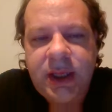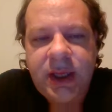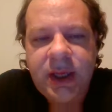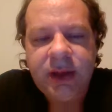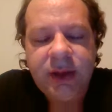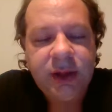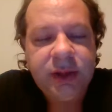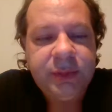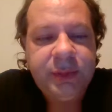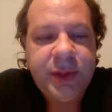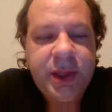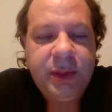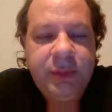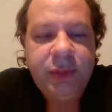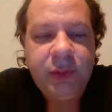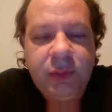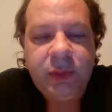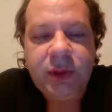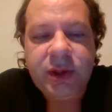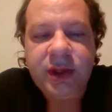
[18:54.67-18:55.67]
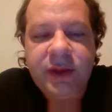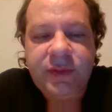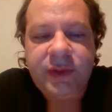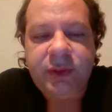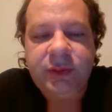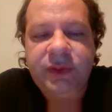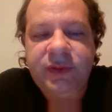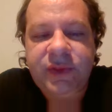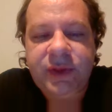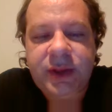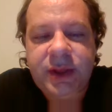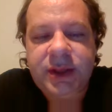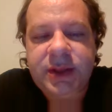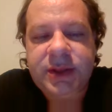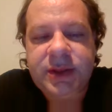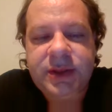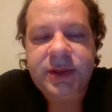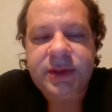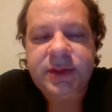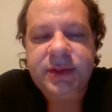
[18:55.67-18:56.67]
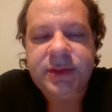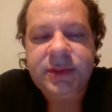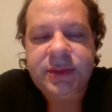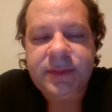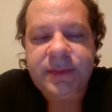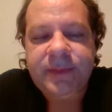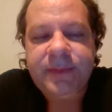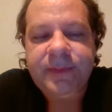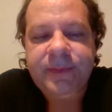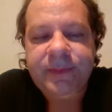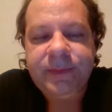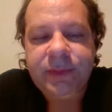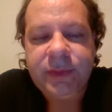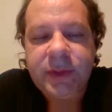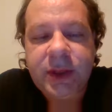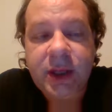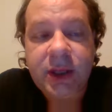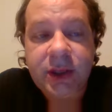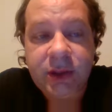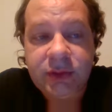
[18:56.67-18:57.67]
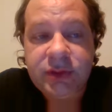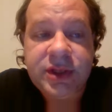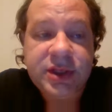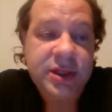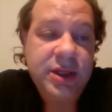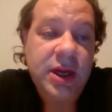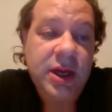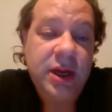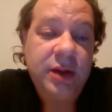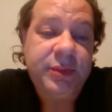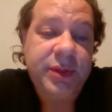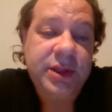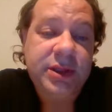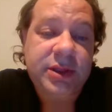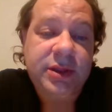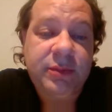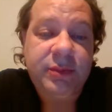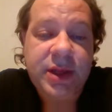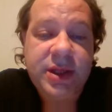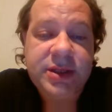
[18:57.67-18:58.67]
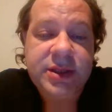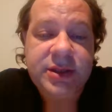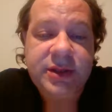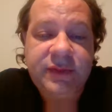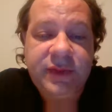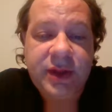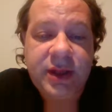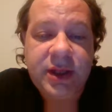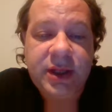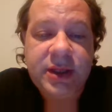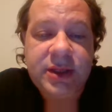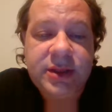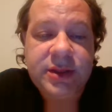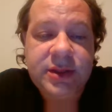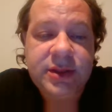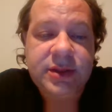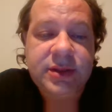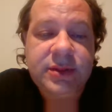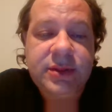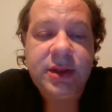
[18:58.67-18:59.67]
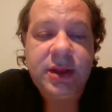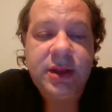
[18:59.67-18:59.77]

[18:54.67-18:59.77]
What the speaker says: And other people will give you advice, and you just got to pick the best advice.